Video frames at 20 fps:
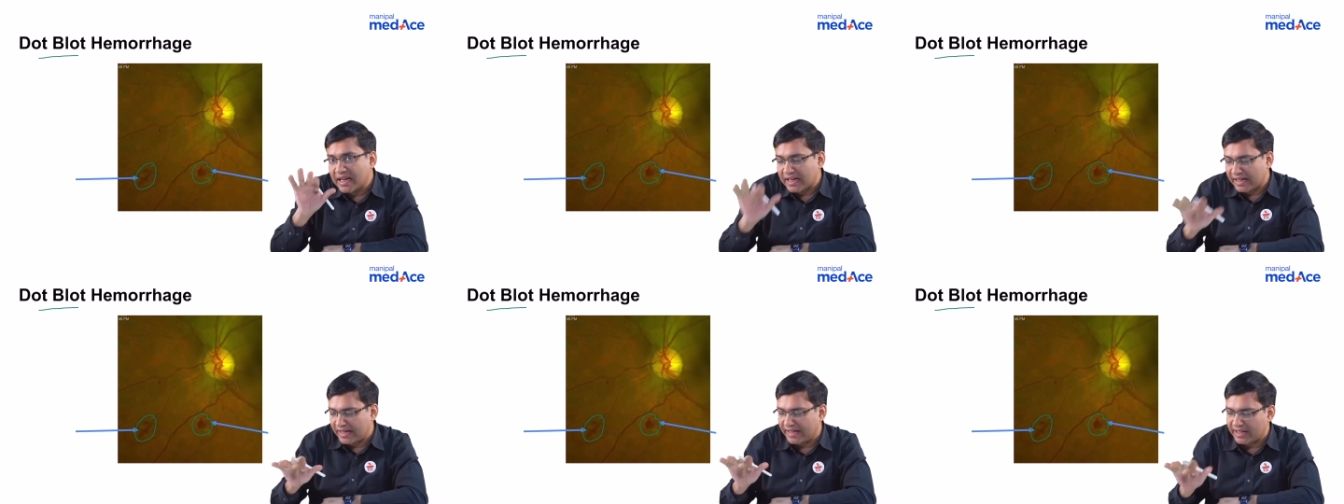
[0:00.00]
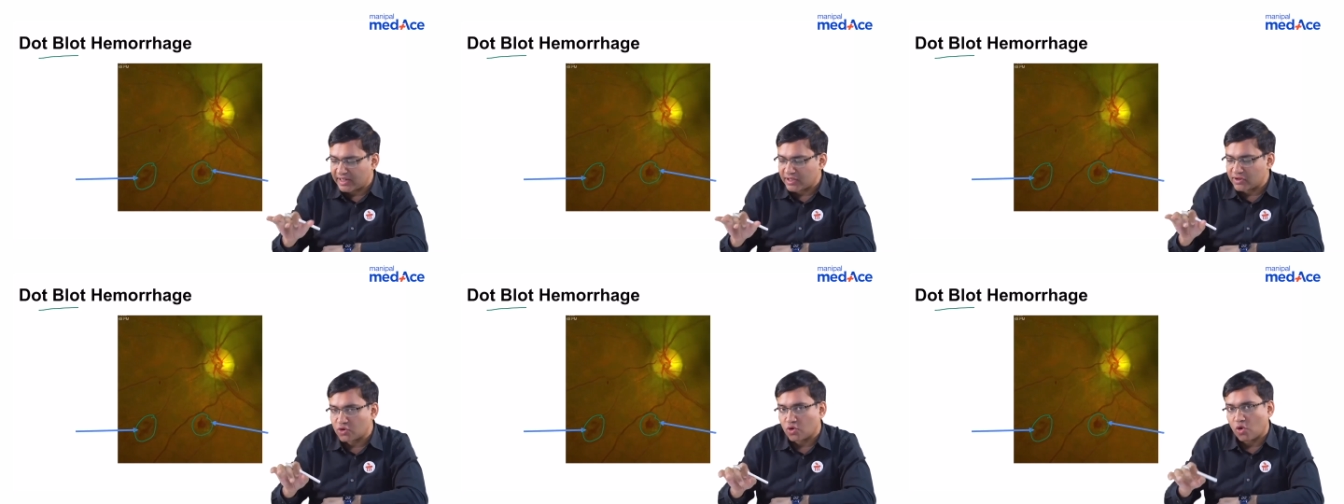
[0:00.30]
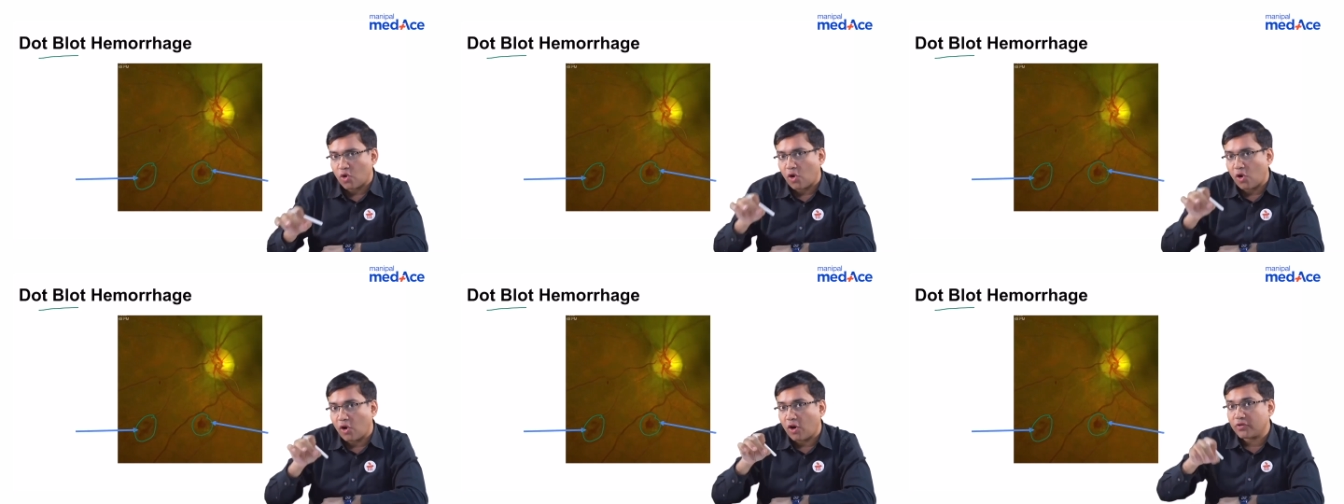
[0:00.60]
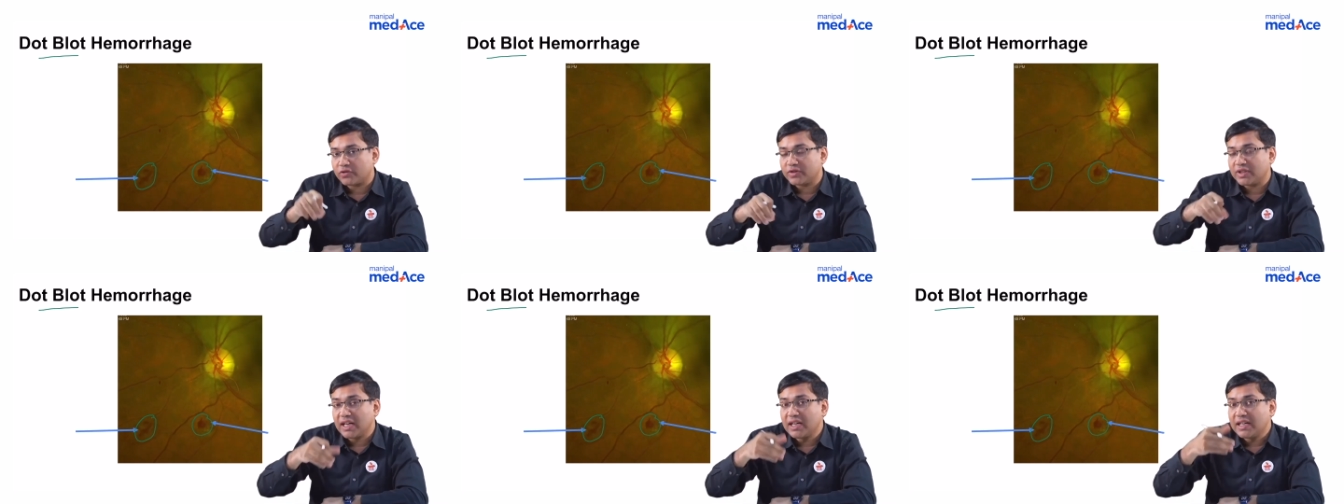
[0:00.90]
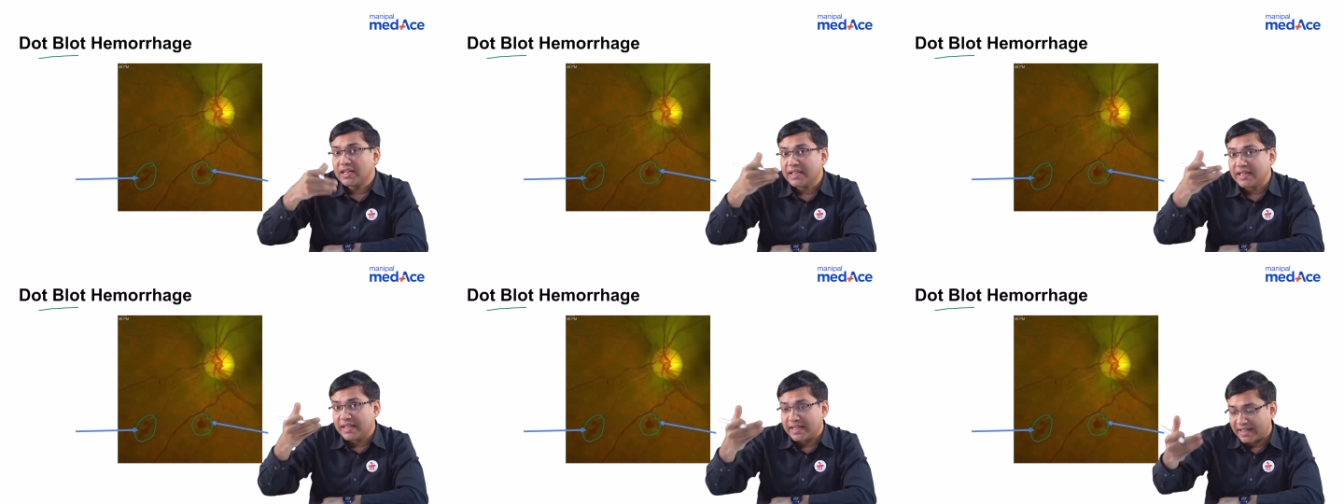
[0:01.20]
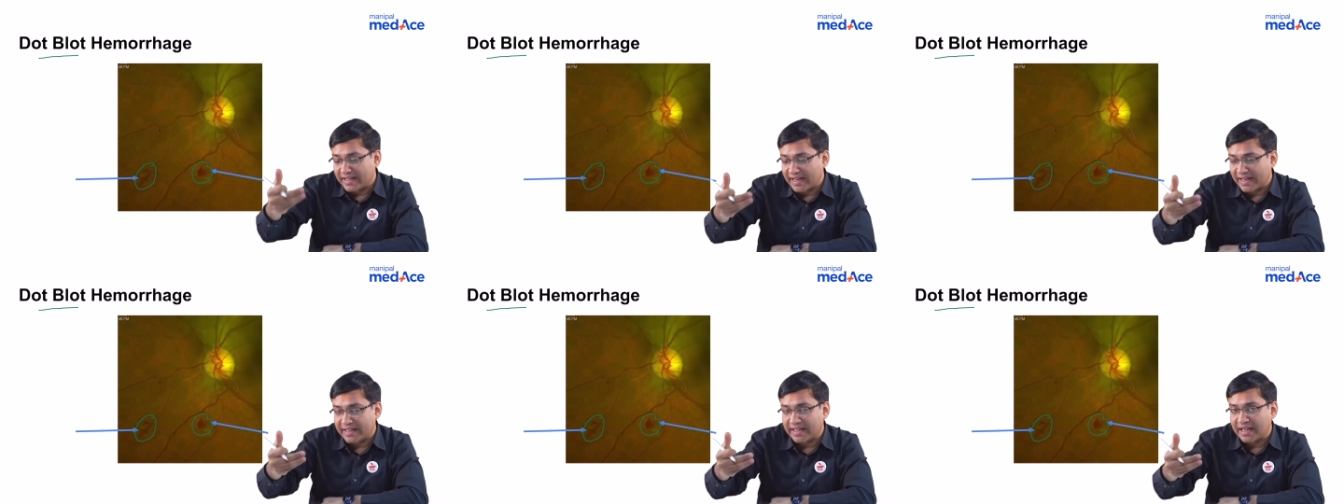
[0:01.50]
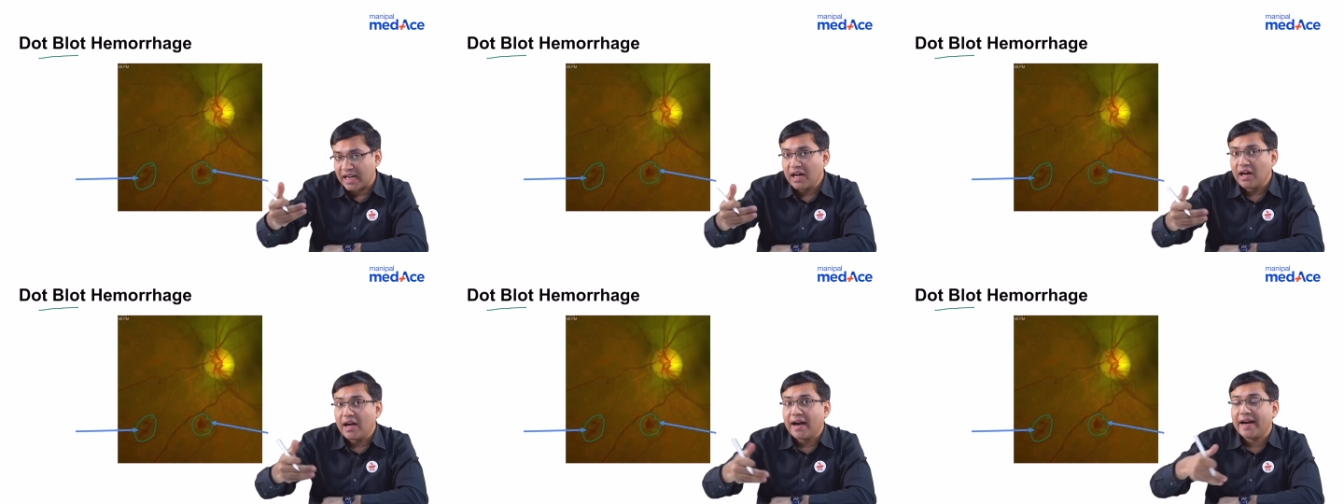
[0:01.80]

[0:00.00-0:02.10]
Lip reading: layers of the retina.